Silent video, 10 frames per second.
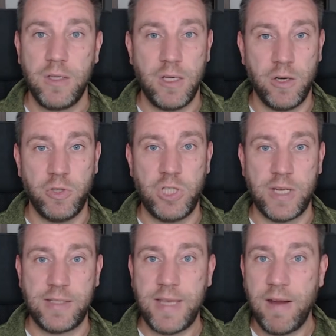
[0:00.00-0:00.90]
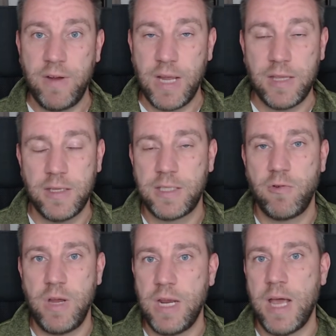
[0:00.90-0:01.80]
you know, just staring at the
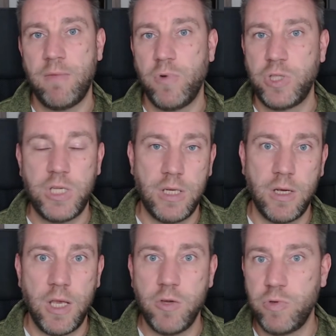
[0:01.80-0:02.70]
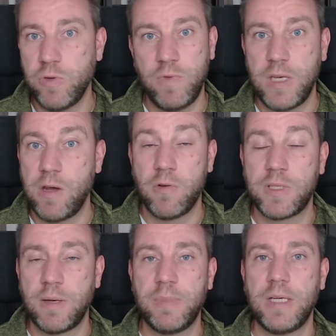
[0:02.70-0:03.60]
screen and watching a YouTube video or
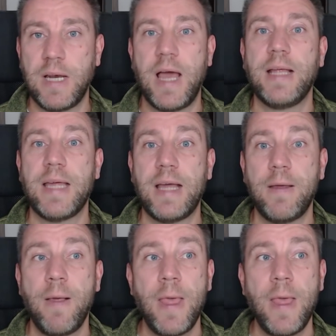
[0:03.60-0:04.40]
something like that.